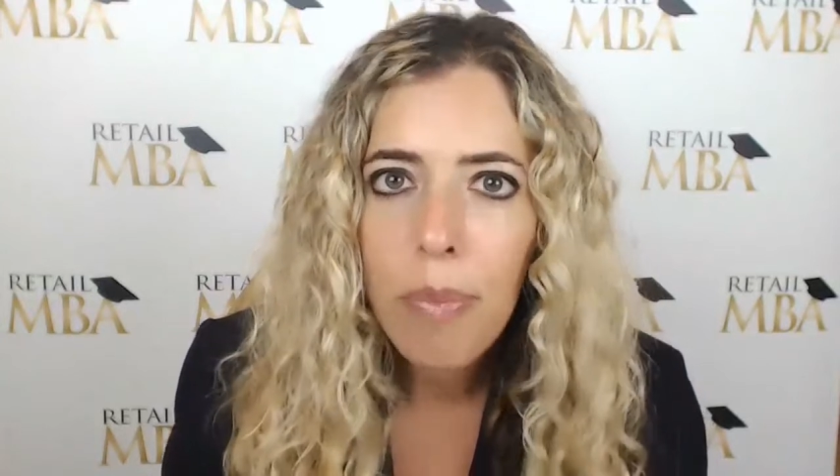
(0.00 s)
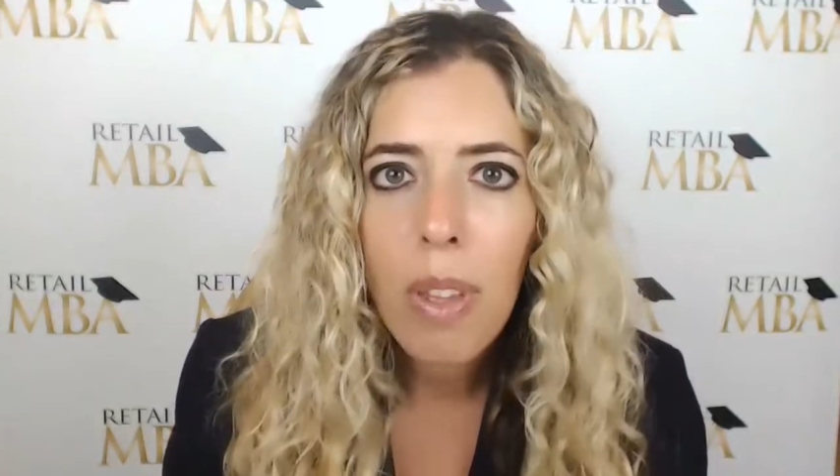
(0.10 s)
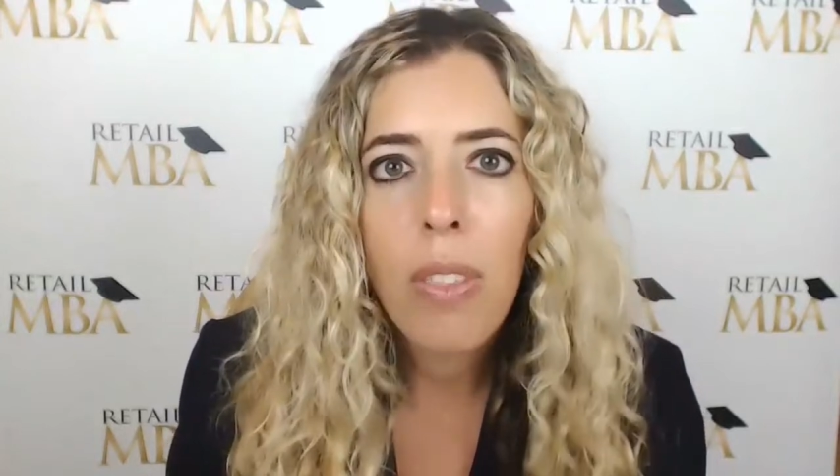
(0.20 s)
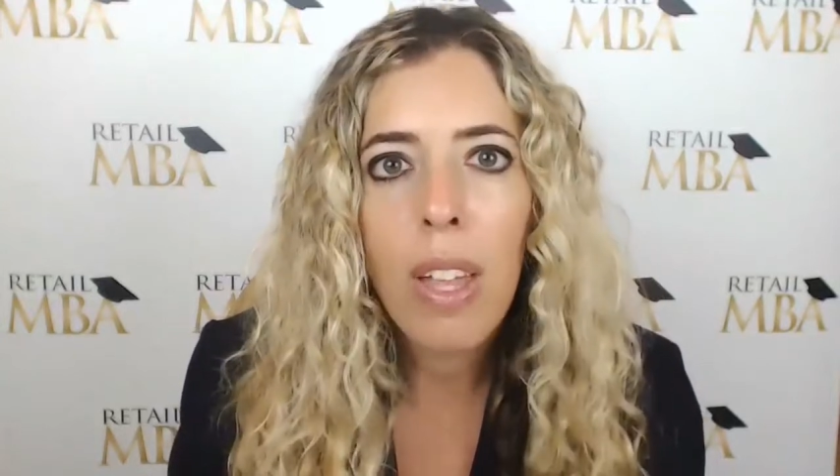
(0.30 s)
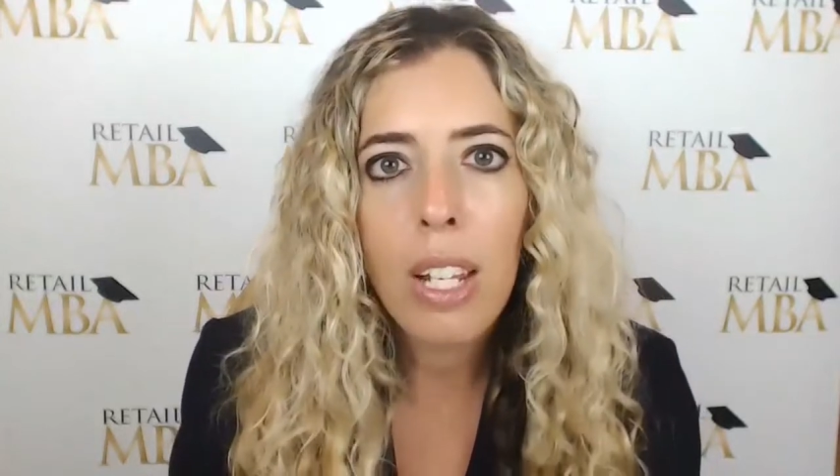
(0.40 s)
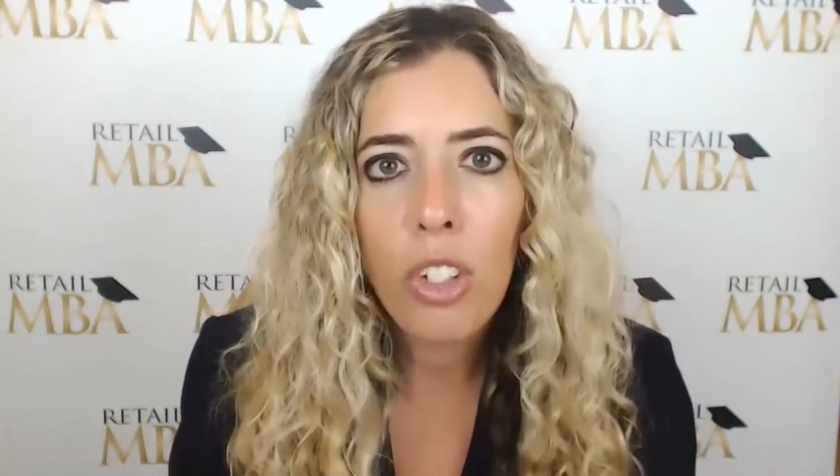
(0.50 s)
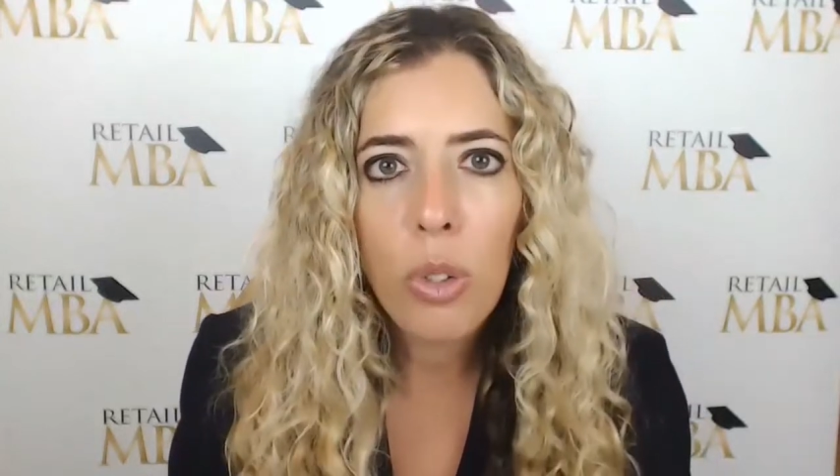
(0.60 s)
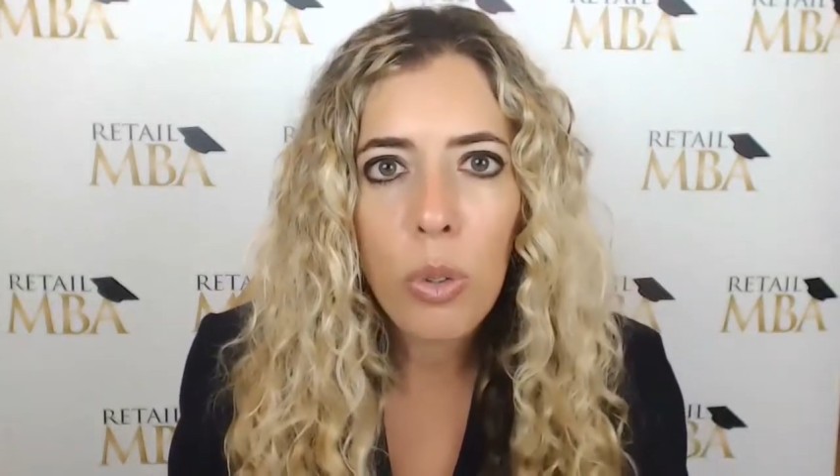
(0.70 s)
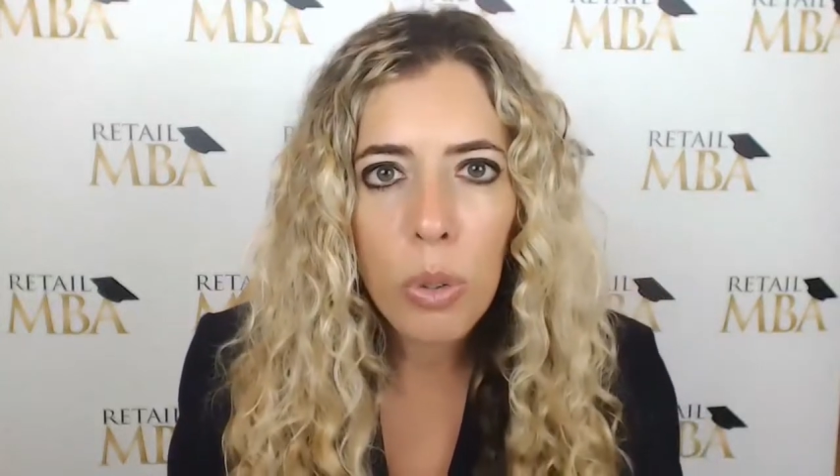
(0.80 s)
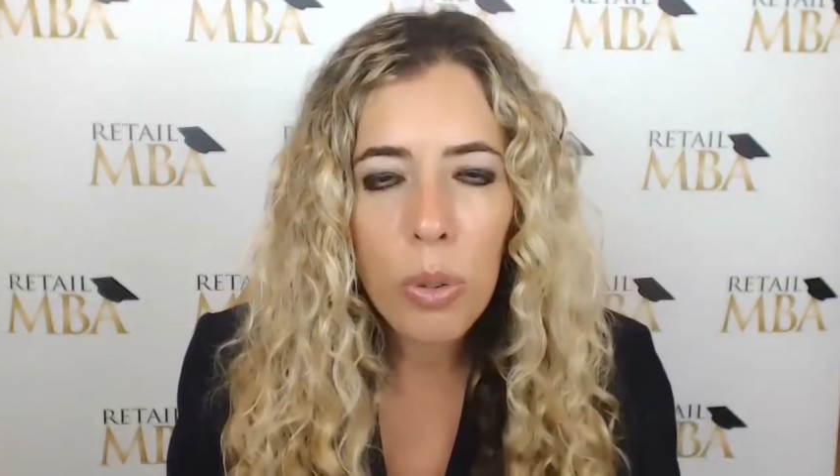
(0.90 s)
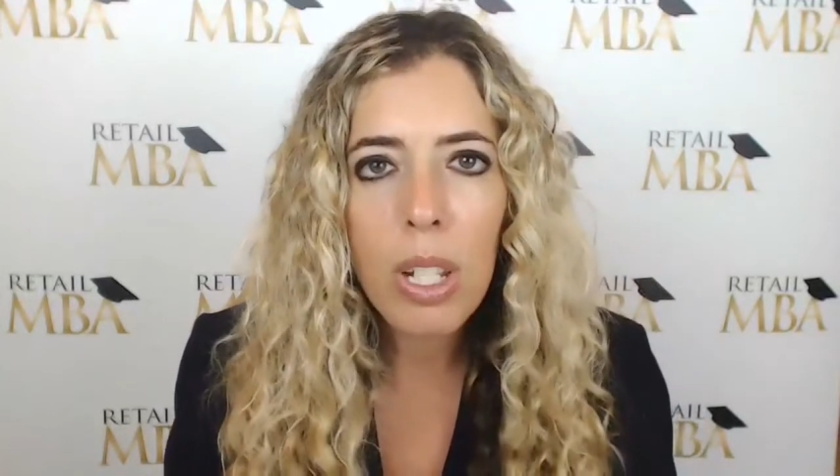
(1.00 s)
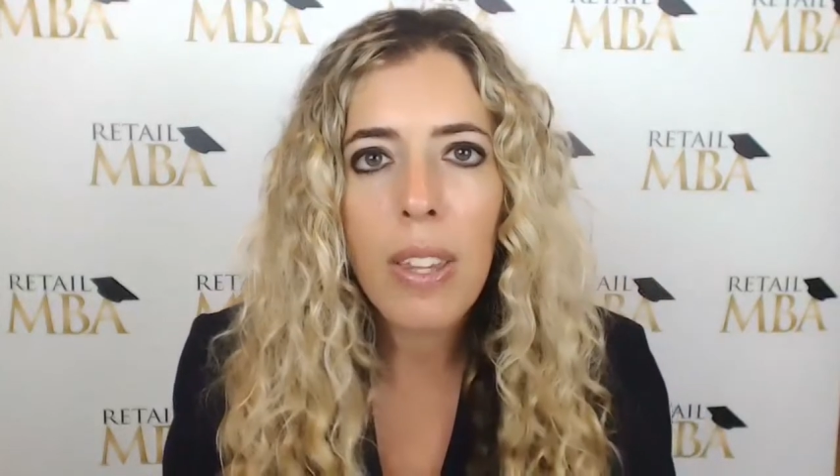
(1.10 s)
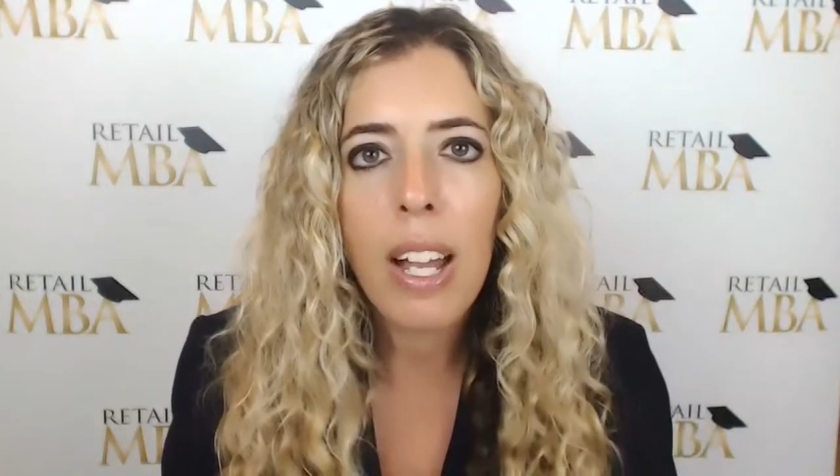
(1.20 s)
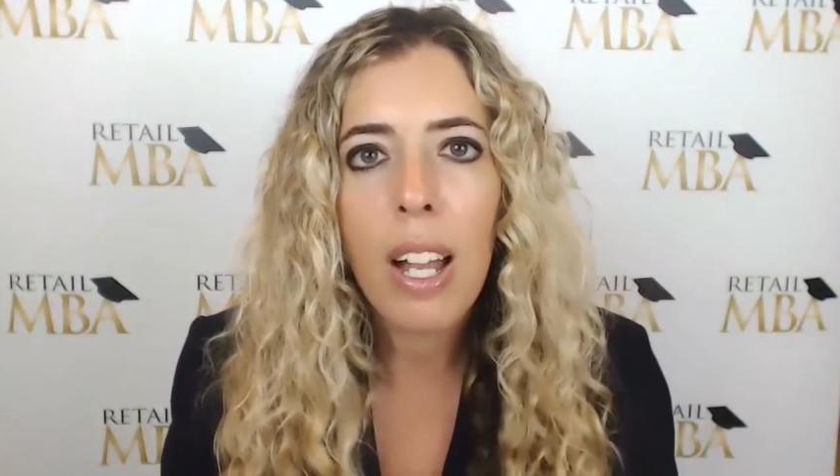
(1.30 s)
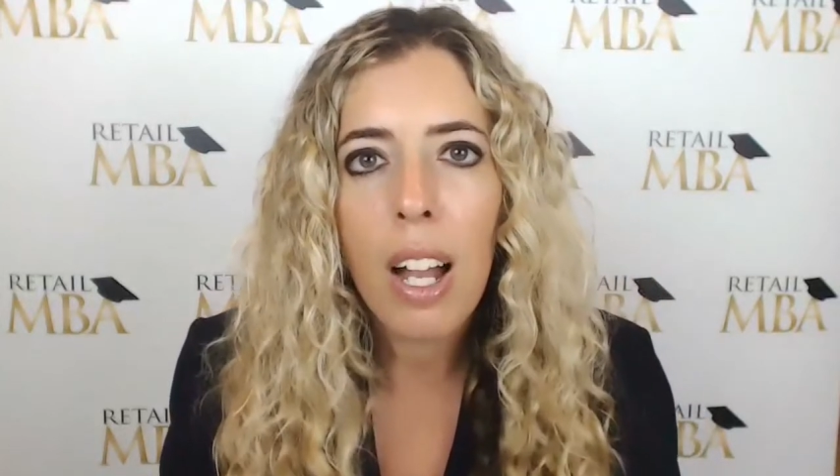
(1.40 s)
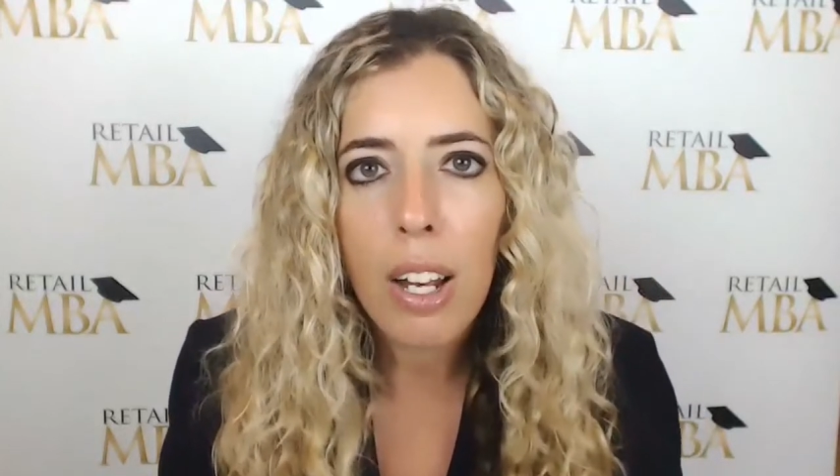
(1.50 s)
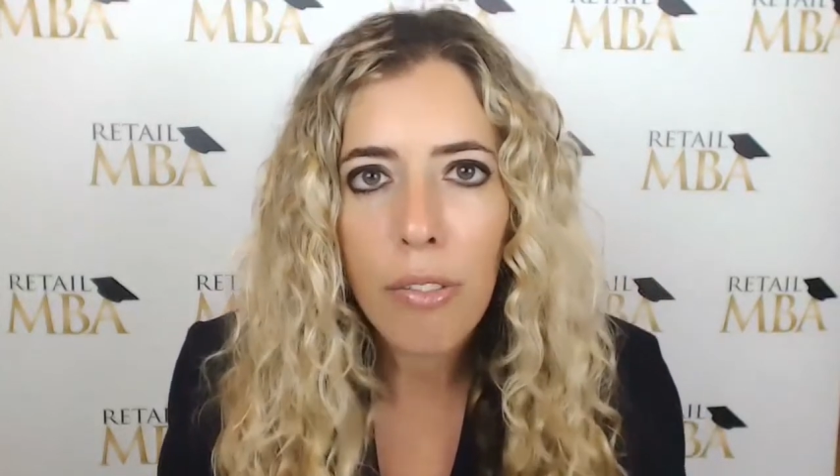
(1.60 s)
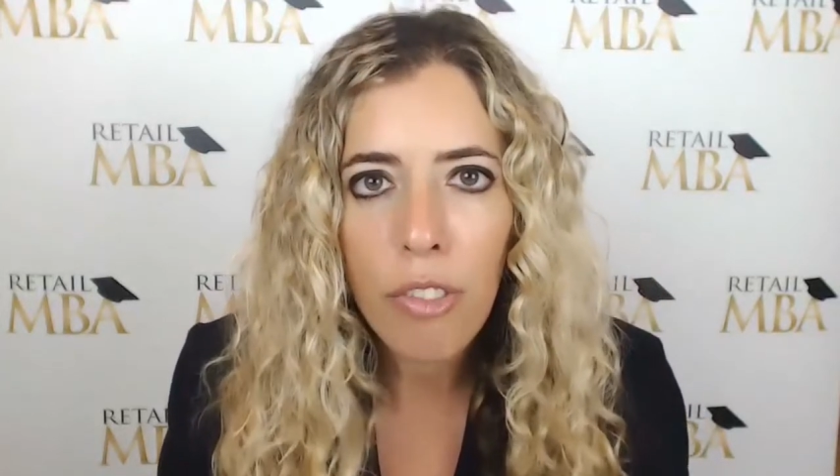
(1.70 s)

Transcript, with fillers: that you do need that kind of